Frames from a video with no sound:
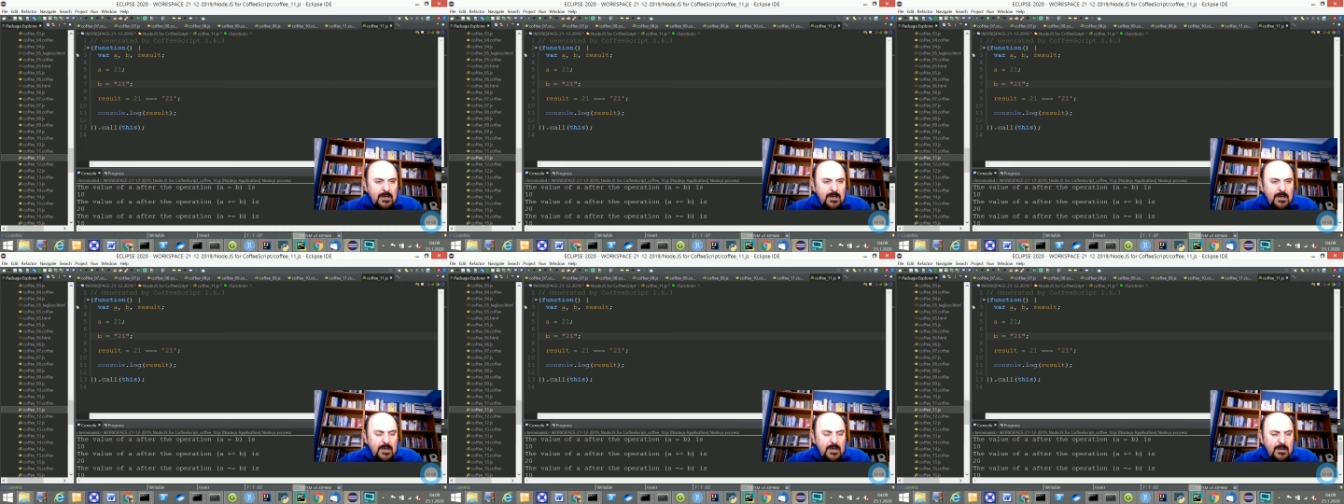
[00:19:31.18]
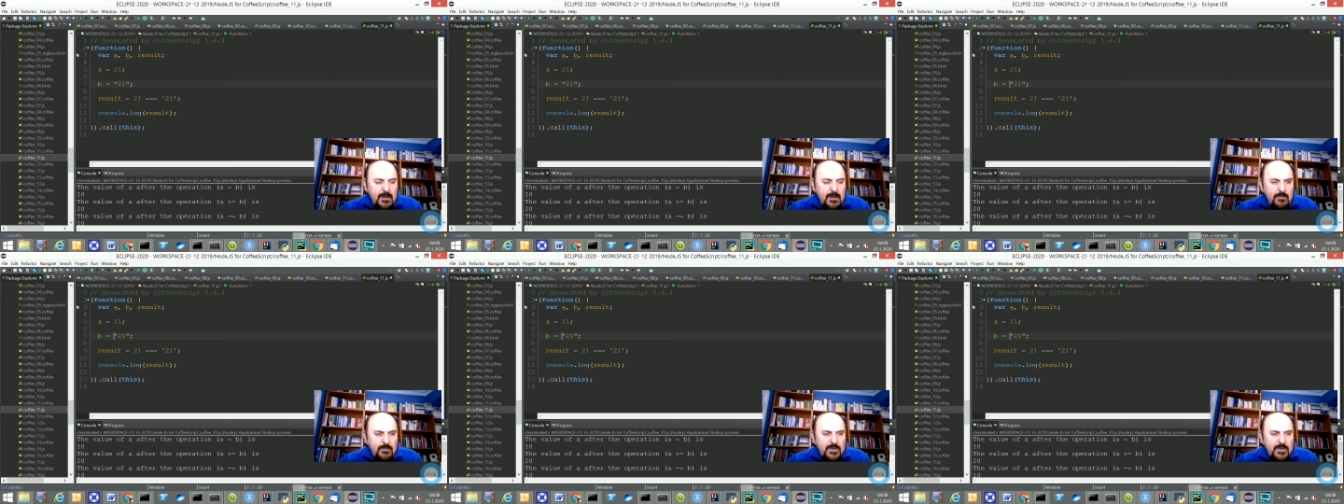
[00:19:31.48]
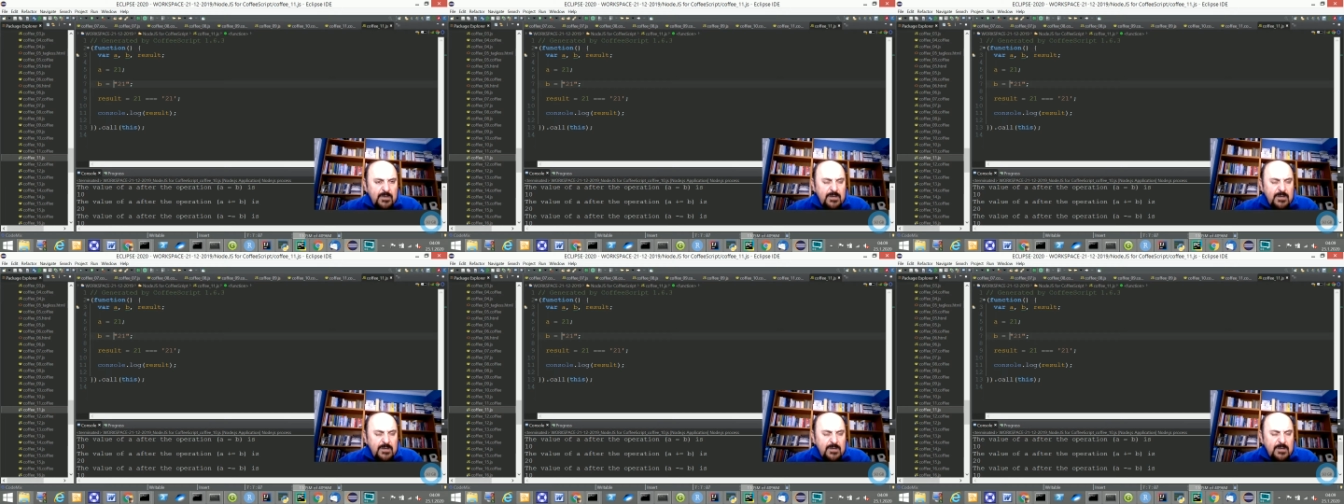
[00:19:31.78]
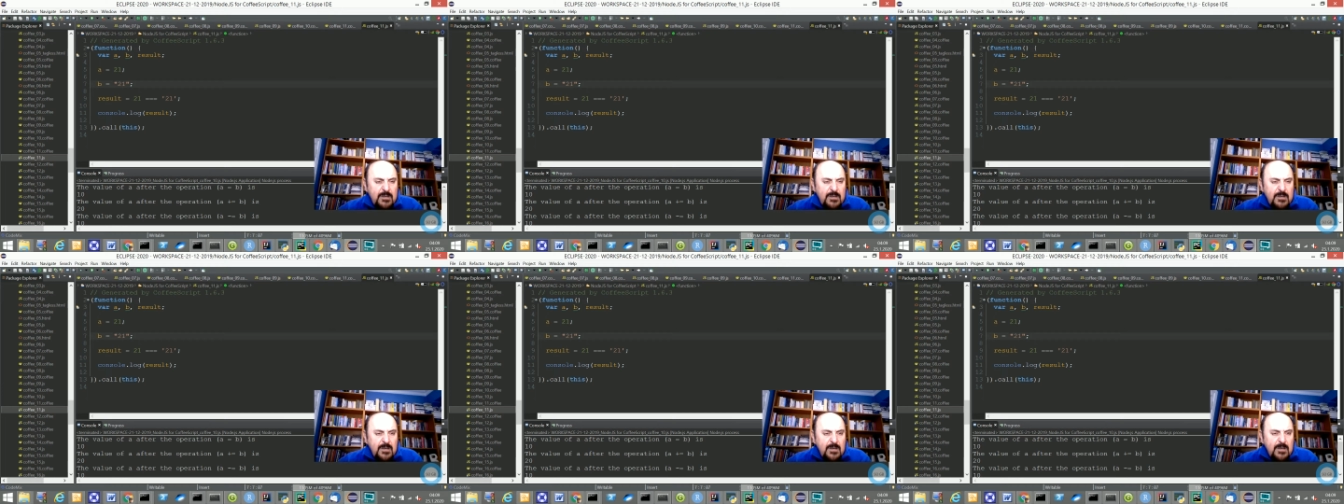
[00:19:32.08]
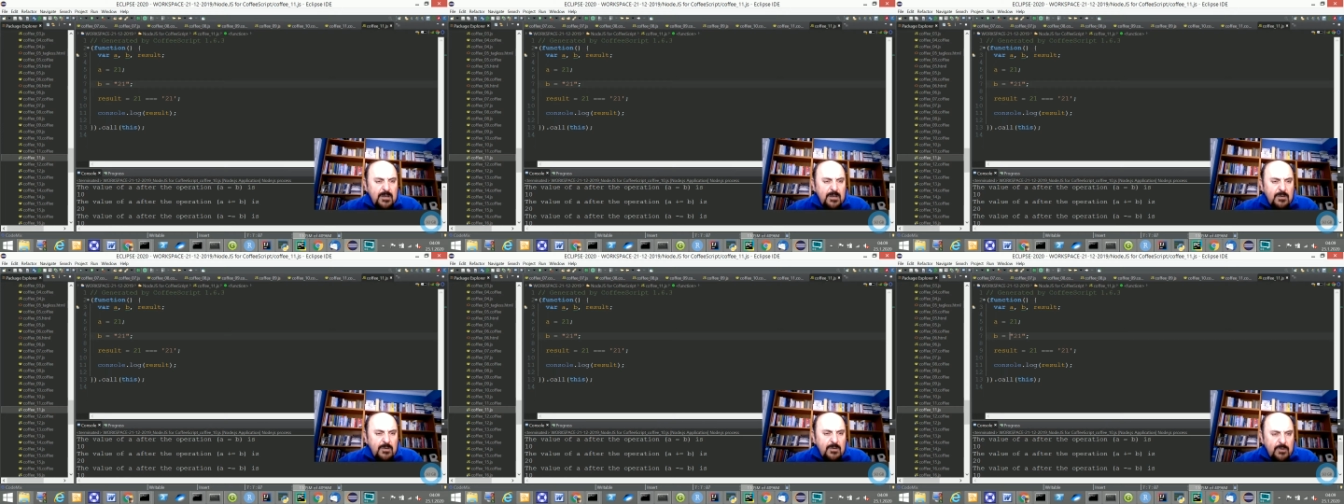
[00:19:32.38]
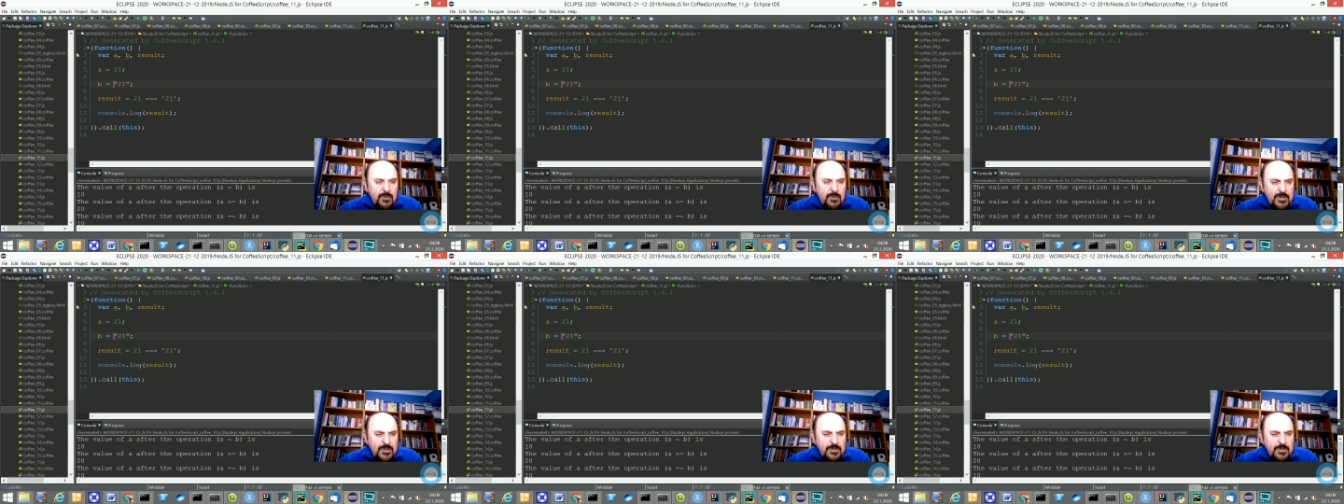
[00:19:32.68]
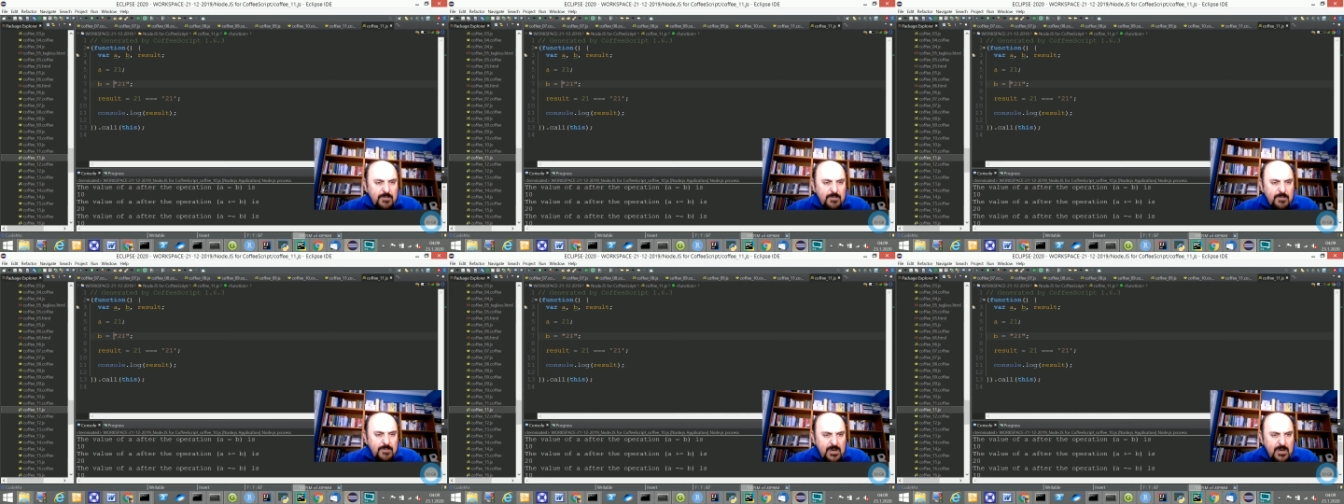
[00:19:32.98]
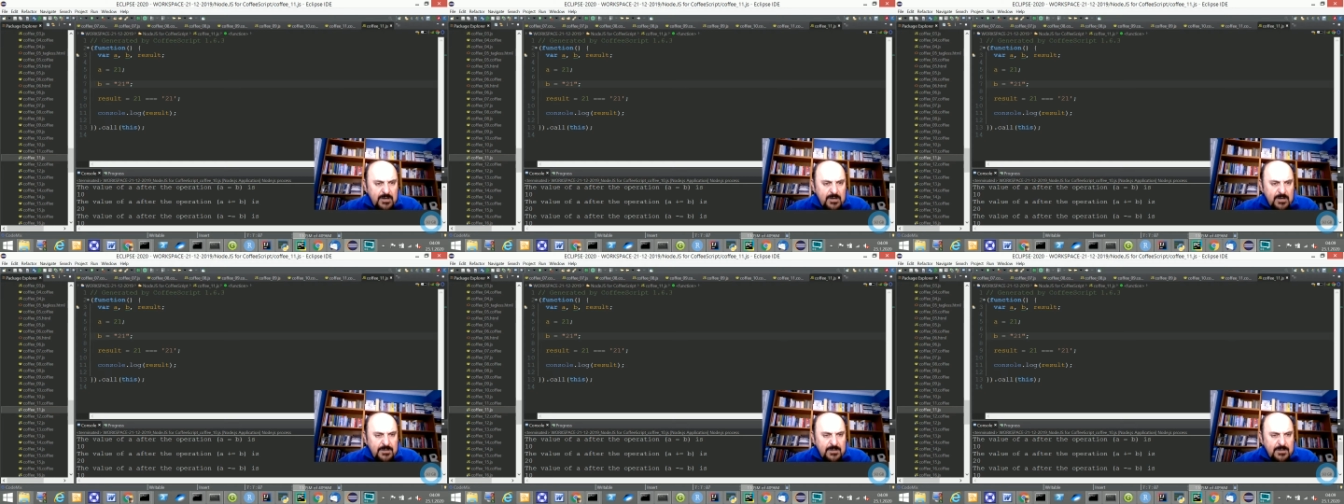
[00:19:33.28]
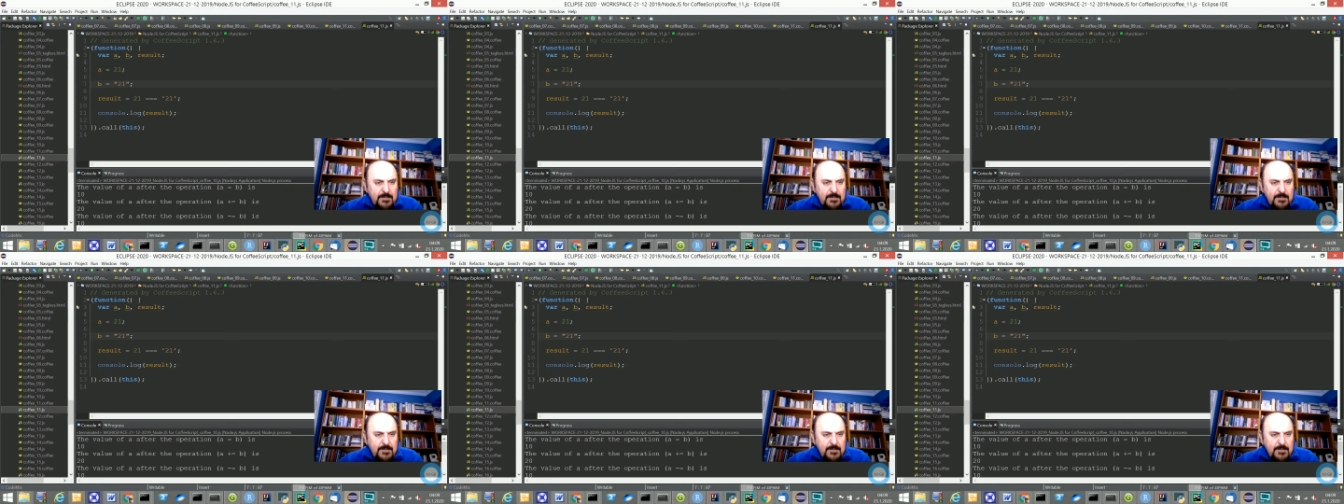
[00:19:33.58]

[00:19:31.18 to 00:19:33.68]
within quotation marks,